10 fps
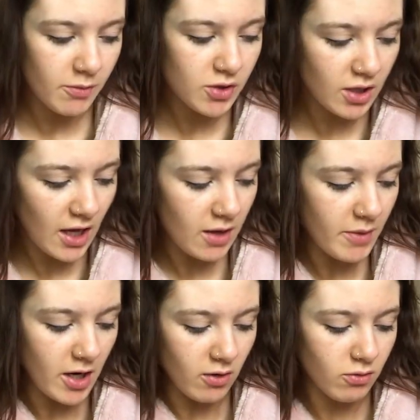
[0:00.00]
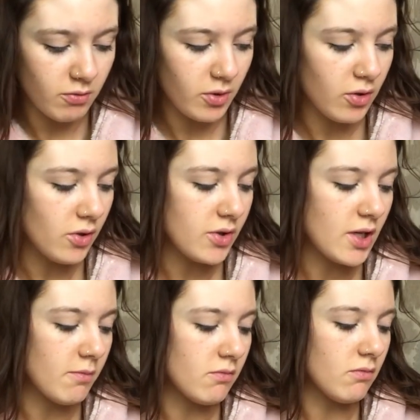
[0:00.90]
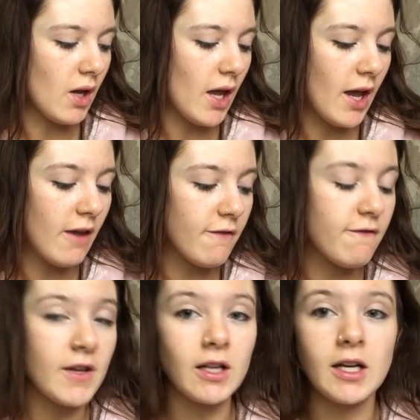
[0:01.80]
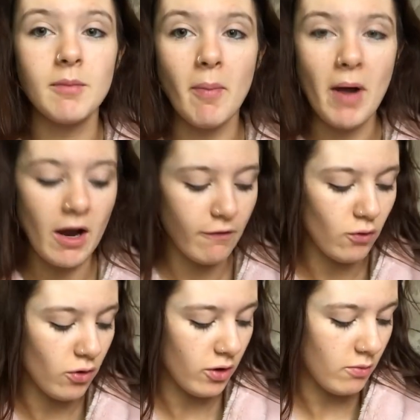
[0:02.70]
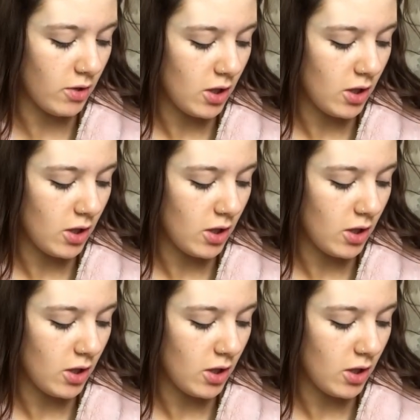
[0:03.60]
just going to get them out because I hate fiddling in my bag for them.